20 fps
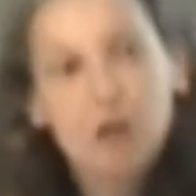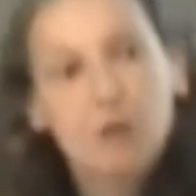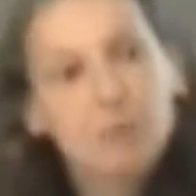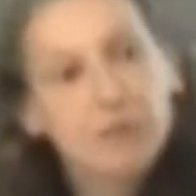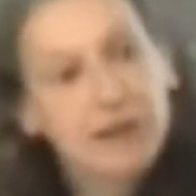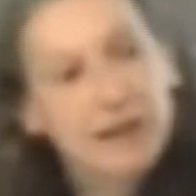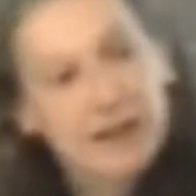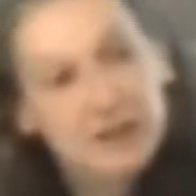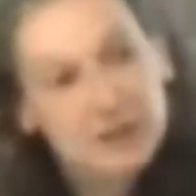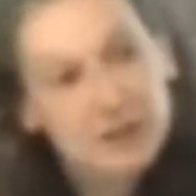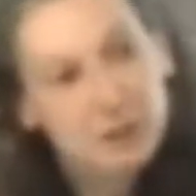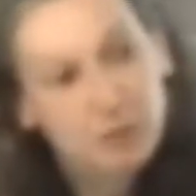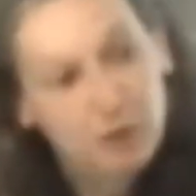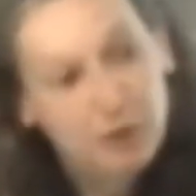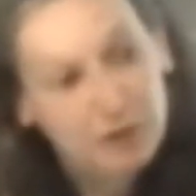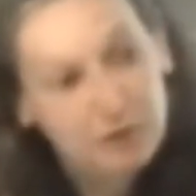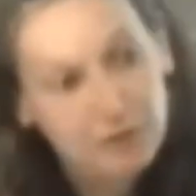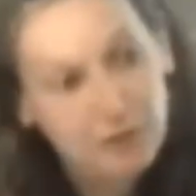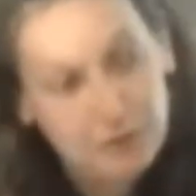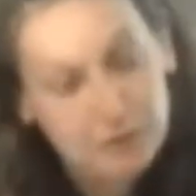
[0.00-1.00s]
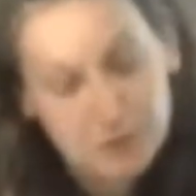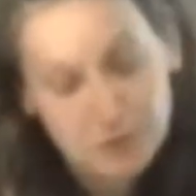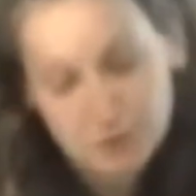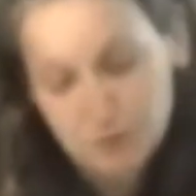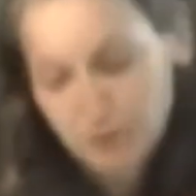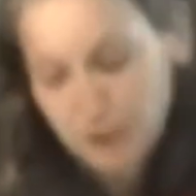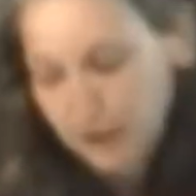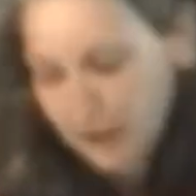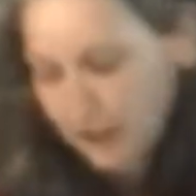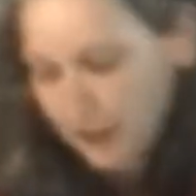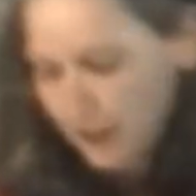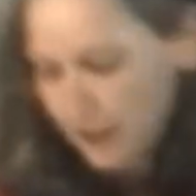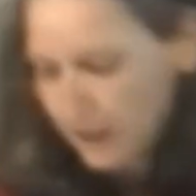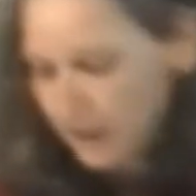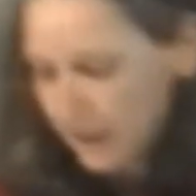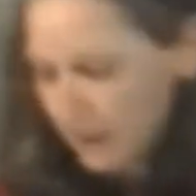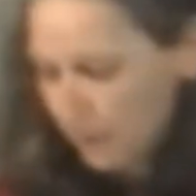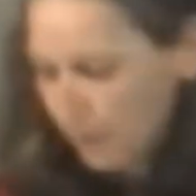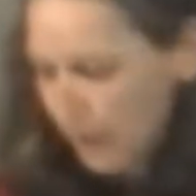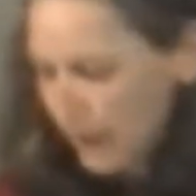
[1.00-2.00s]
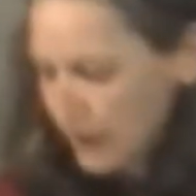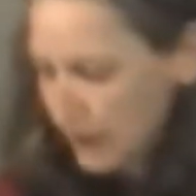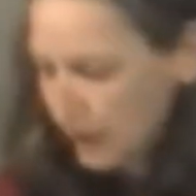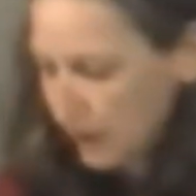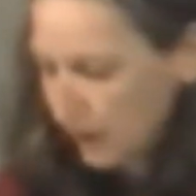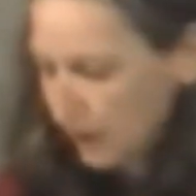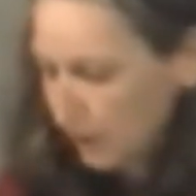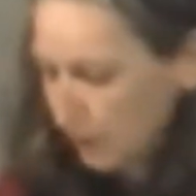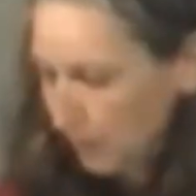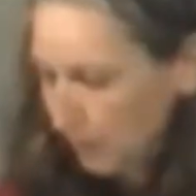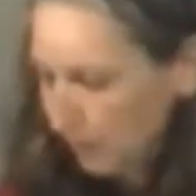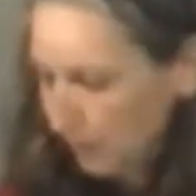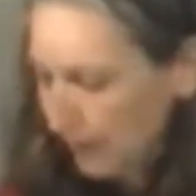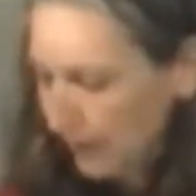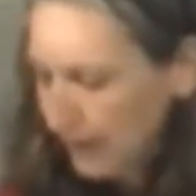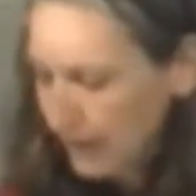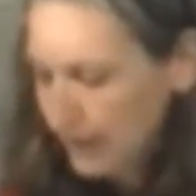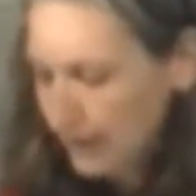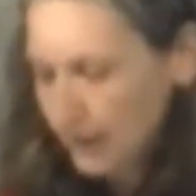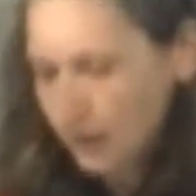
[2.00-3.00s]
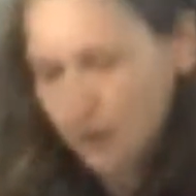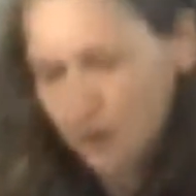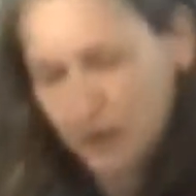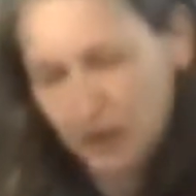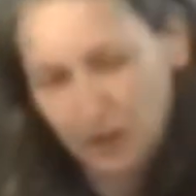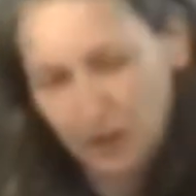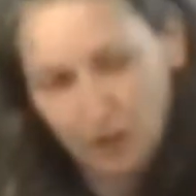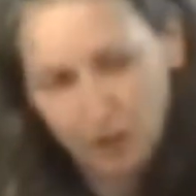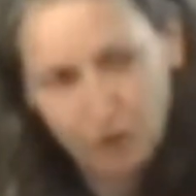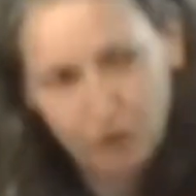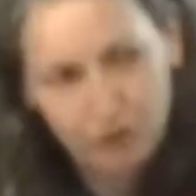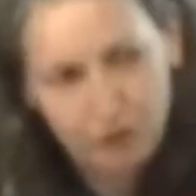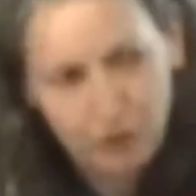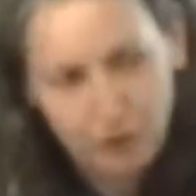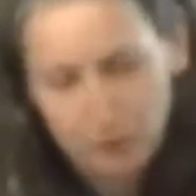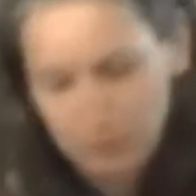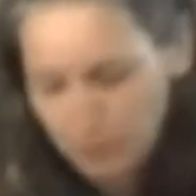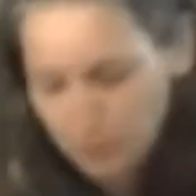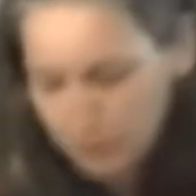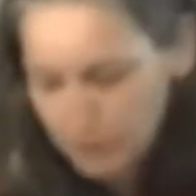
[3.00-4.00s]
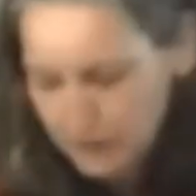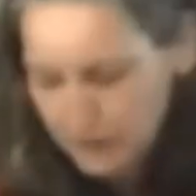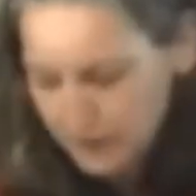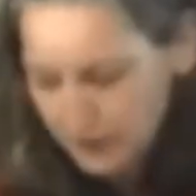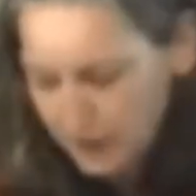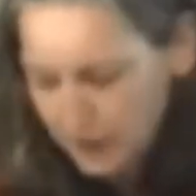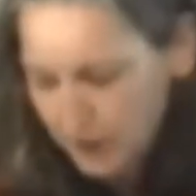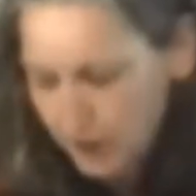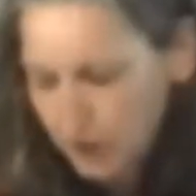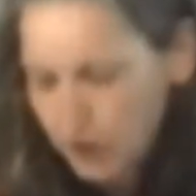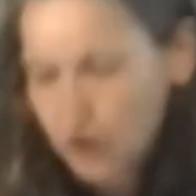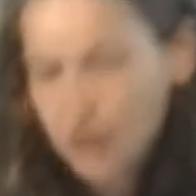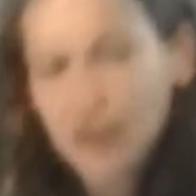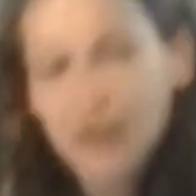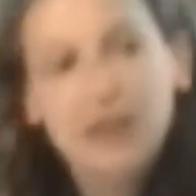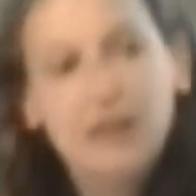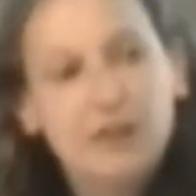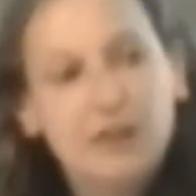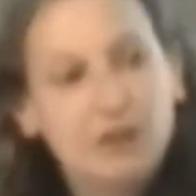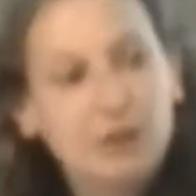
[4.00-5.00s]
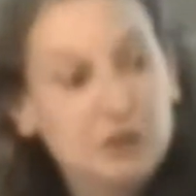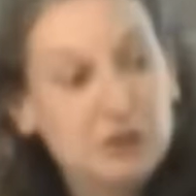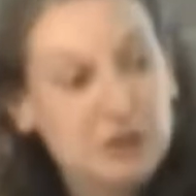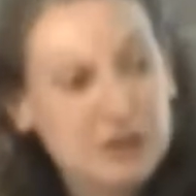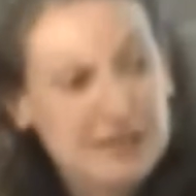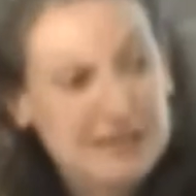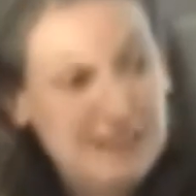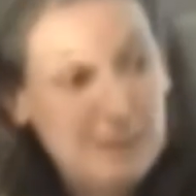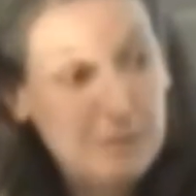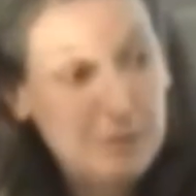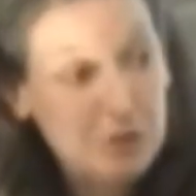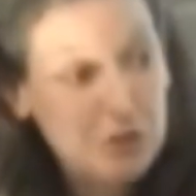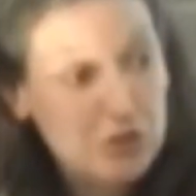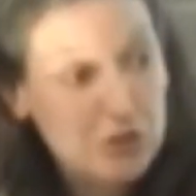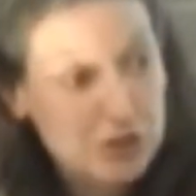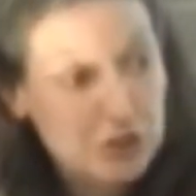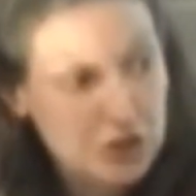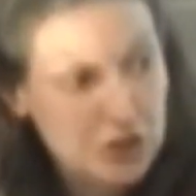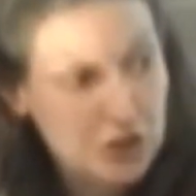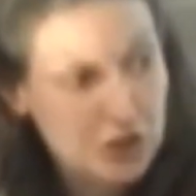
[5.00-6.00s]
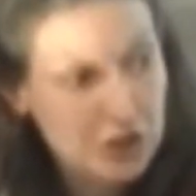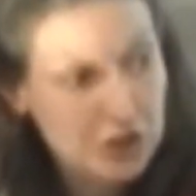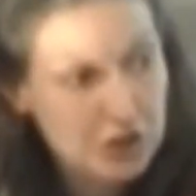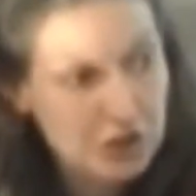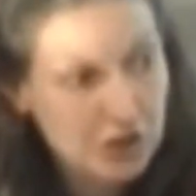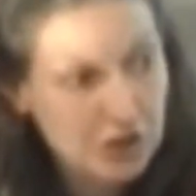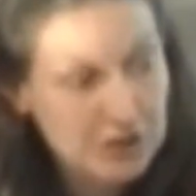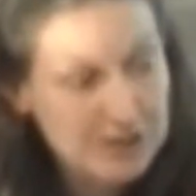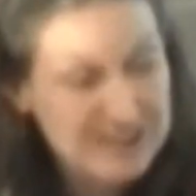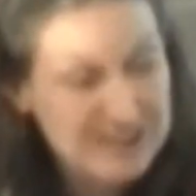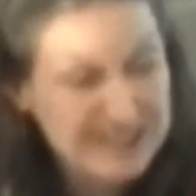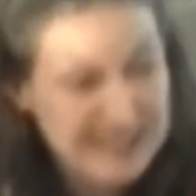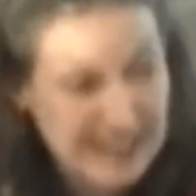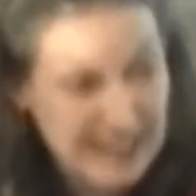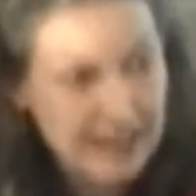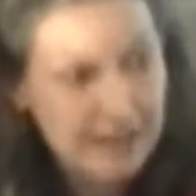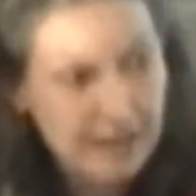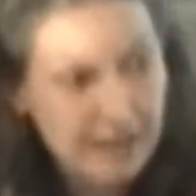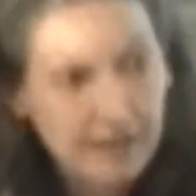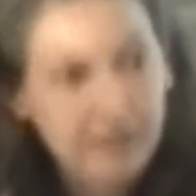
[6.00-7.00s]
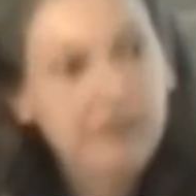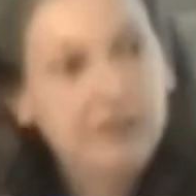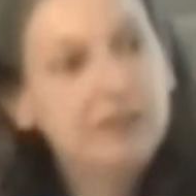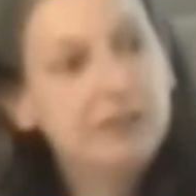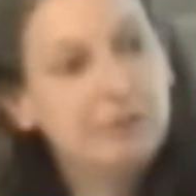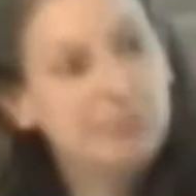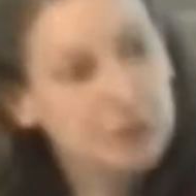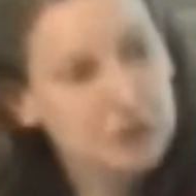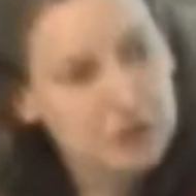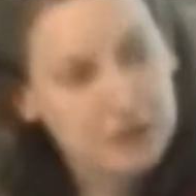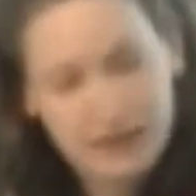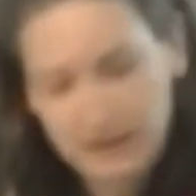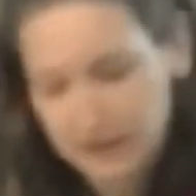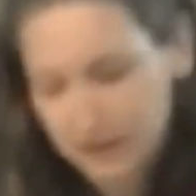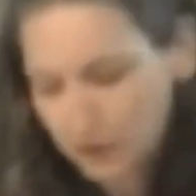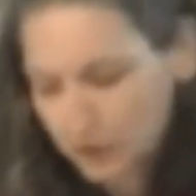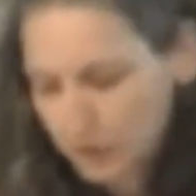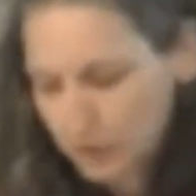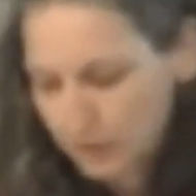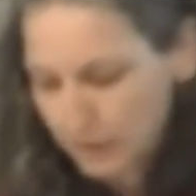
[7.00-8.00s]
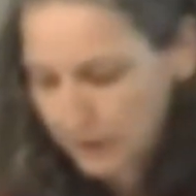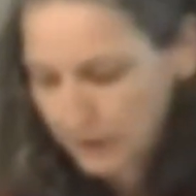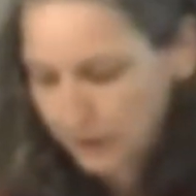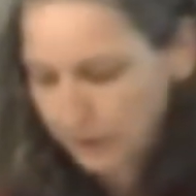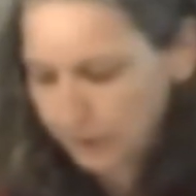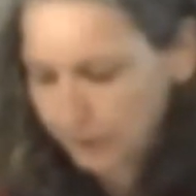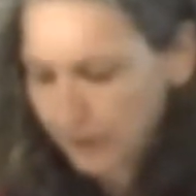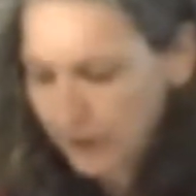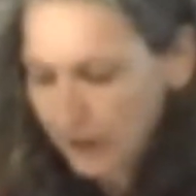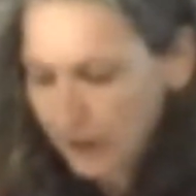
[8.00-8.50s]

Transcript: But actually what I've come to realise in the past couple of years in doing an awful lot more research that looks at cemeteries and churchyards together, which tends not to be done,